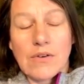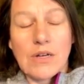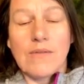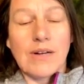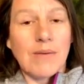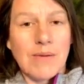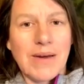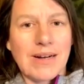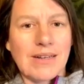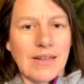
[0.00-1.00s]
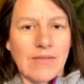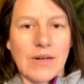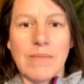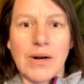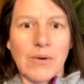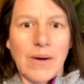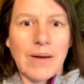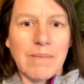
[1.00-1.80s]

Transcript: or even coming back to life in a better way.